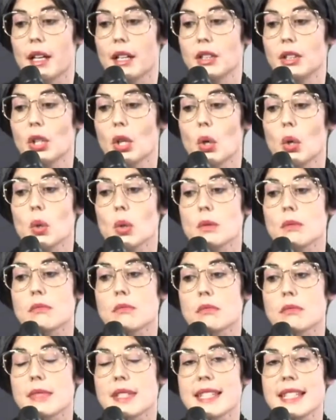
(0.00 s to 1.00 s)
know
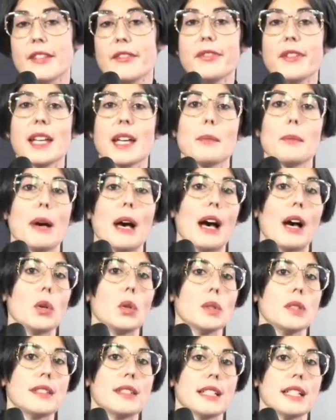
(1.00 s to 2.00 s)
something
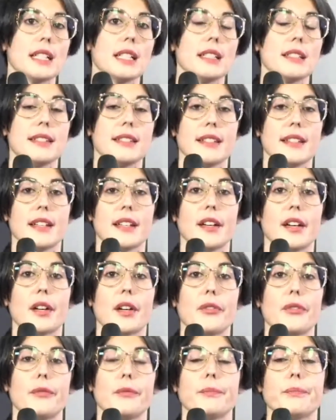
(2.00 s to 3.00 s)
about
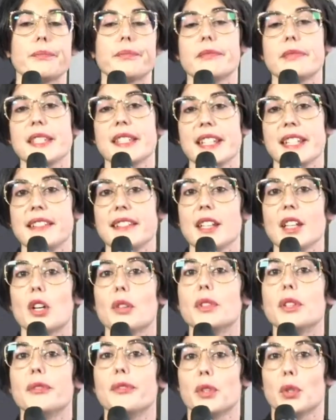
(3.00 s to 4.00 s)
the city
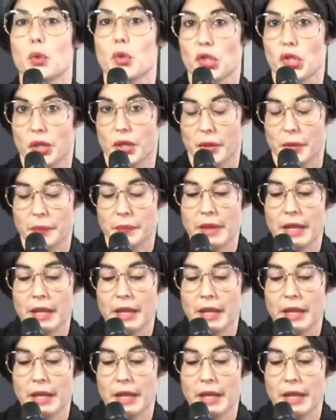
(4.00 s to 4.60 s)
of the future.